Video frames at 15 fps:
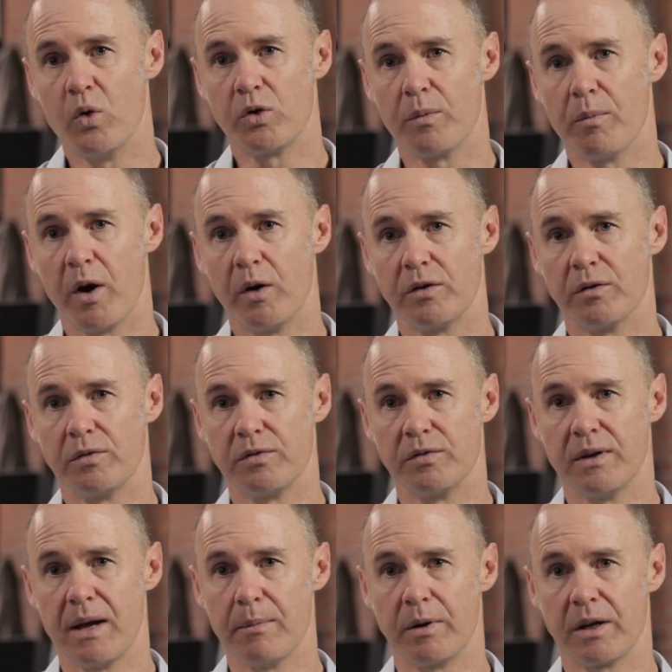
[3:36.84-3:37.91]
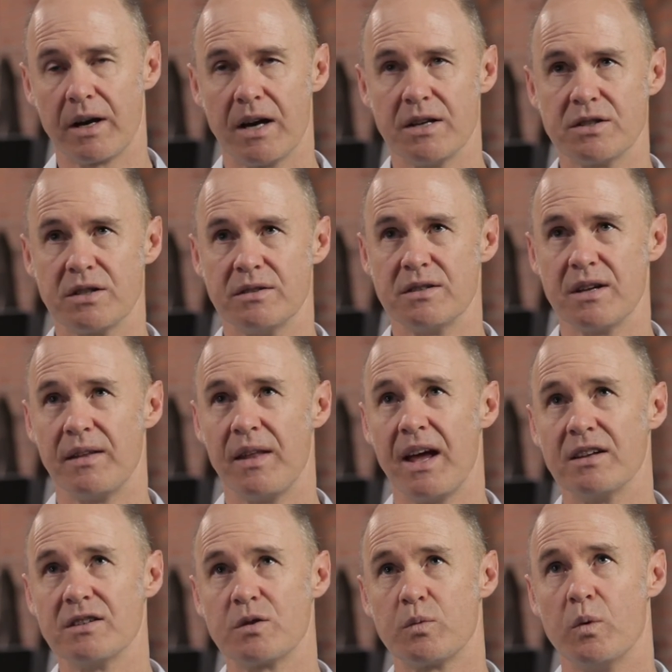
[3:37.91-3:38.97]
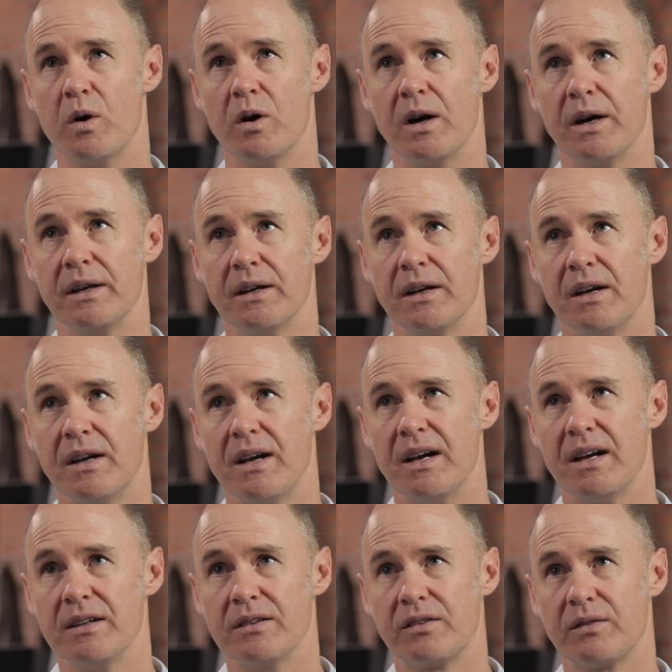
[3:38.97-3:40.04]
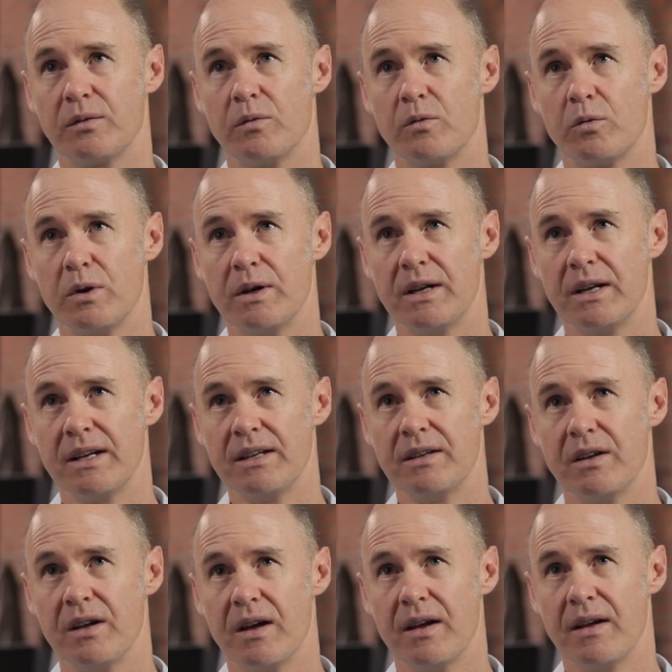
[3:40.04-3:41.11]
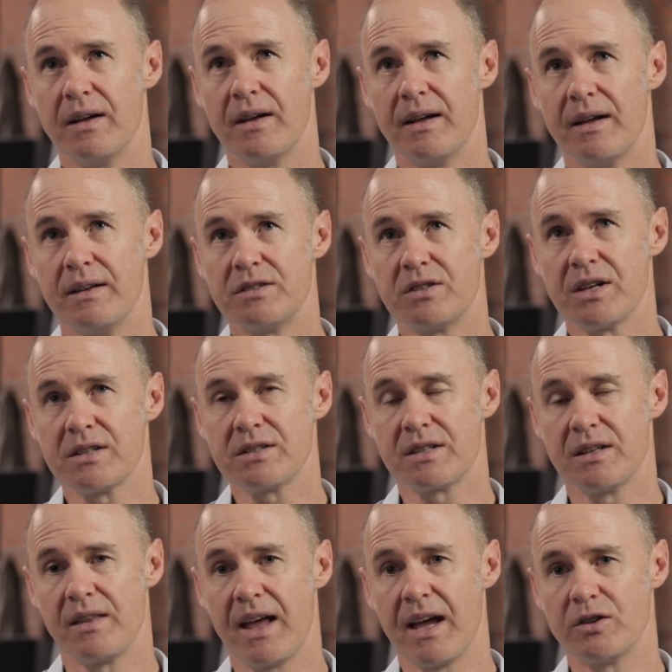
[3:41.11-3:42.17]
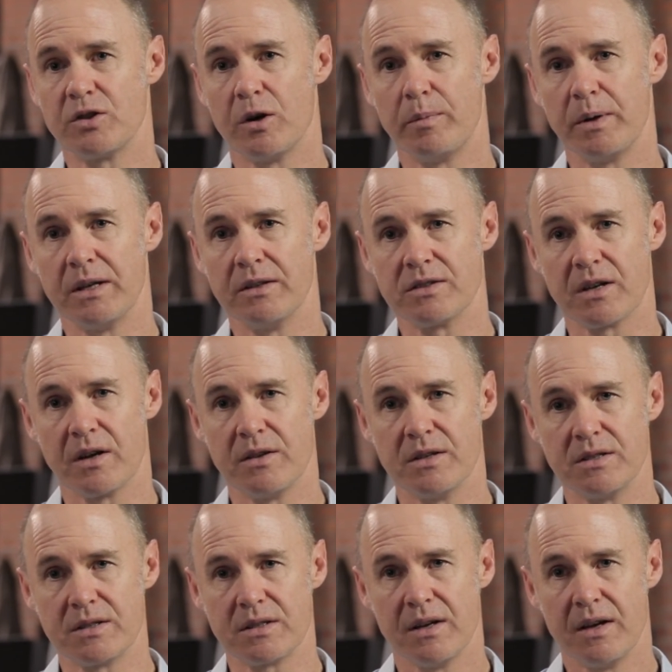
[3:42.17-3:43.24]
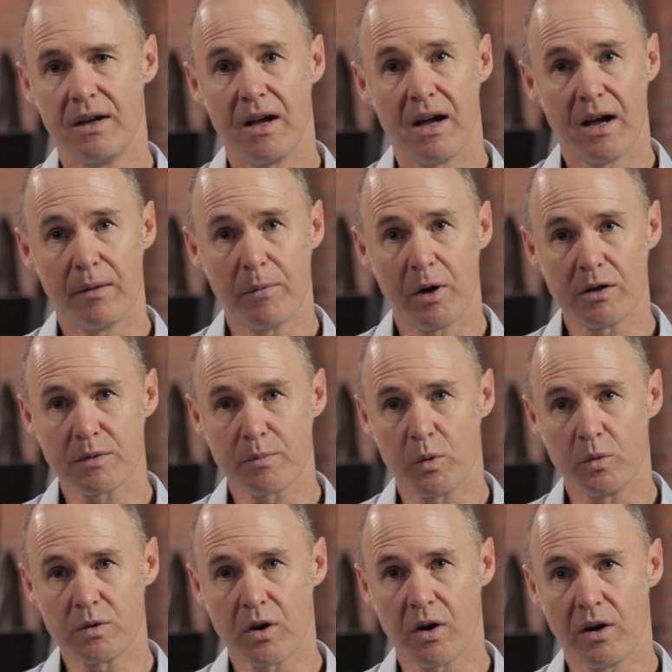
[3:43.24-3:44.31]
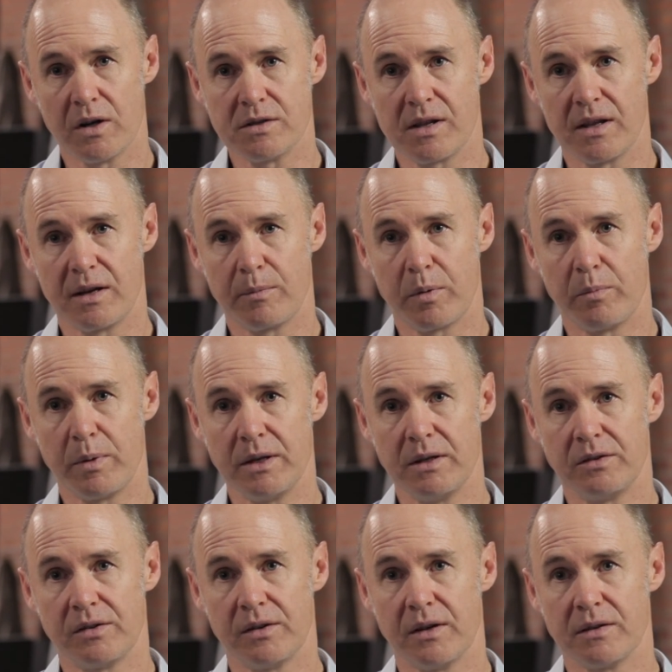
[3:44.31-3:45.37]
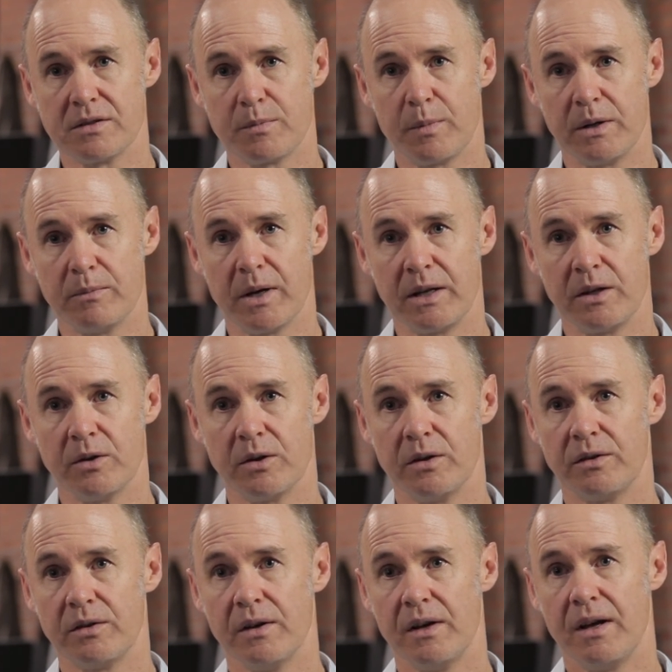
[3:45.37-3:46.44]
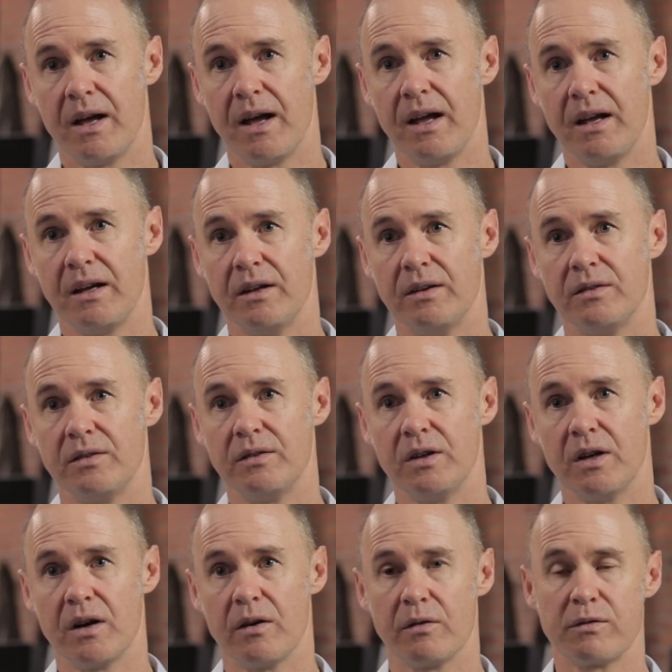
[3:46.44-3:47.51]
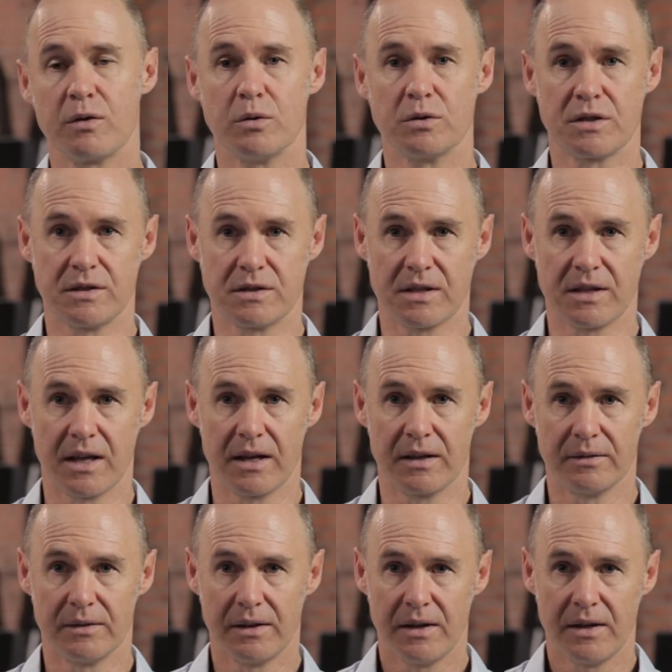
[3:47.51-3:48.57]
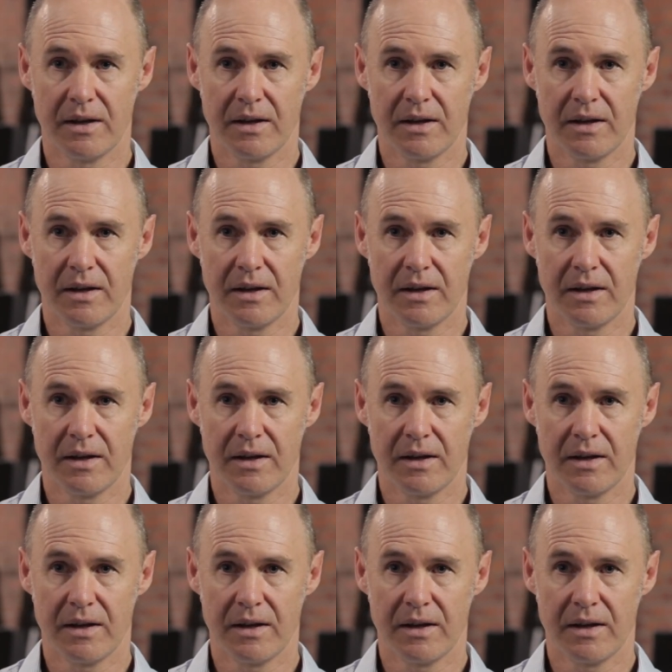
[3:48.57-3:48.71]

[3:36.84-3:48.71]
automotive applications, and that's why it's really just in that top end. So there's motorsport guys that are prepared to spend money on it, and of course there's the